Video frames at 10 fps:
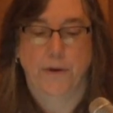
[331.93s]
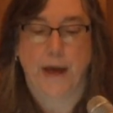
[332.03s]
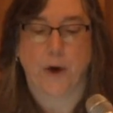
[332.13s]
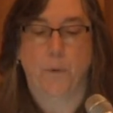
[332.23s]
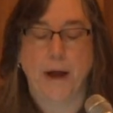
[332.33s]

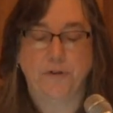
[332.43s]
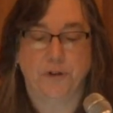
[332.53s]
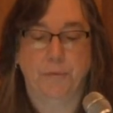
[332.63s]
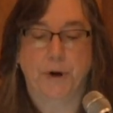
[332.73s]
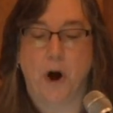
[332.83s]
Okay,
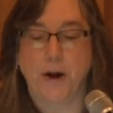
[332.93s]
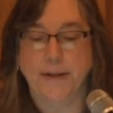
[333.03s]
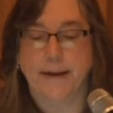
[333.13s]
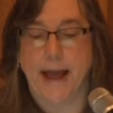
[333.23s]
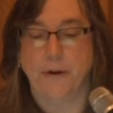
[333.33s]
question
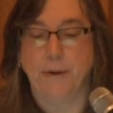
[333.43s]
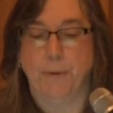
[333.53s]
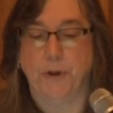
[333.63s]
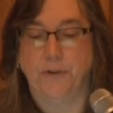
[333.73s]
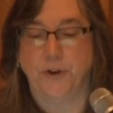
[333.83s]
regarding the County
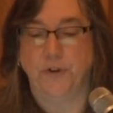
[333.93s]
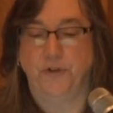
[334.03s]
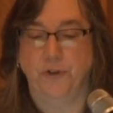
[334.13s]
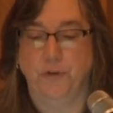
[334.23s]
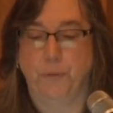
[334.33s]
Bulletin
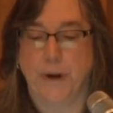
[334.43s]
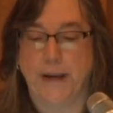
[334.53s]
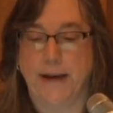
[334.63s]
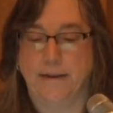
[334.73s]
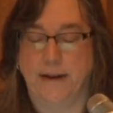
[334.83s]
June
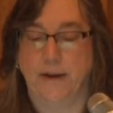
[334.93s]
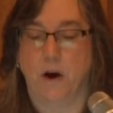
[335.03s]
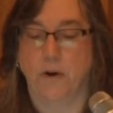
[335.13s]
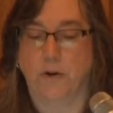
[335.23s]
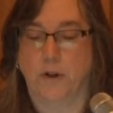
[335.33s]
2018
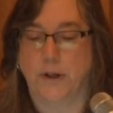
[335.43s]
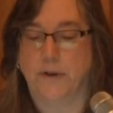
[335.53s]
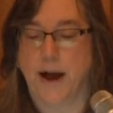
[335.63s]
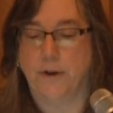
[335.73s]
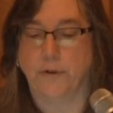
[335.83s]
article
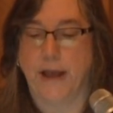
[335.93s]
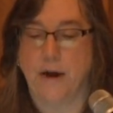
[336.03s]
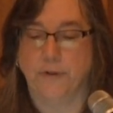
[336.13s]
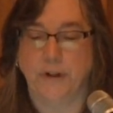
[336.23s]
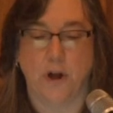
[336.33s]
entitled
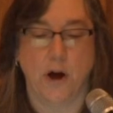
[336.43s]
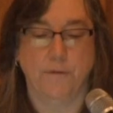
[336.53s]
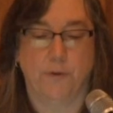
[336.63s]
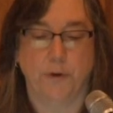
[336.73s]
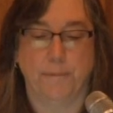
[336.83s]
County Law
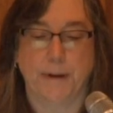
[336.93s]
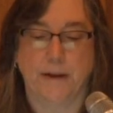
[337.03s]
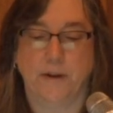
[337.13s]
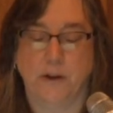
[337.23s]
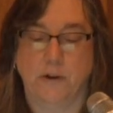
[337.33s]
Enforcement
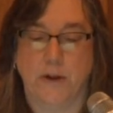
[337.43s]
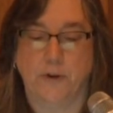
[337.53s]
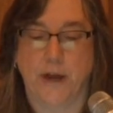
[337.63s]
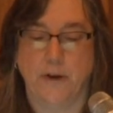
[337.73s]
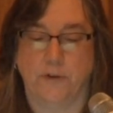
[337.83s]
Continuing
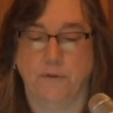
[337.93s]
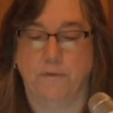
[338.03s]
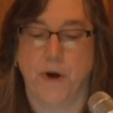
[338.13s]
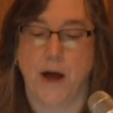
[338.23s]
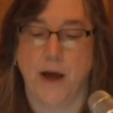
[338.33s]
Education
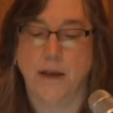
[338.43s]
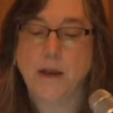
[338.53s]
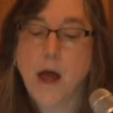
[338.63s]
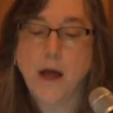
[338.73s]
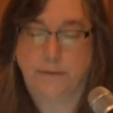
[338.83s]
Fund.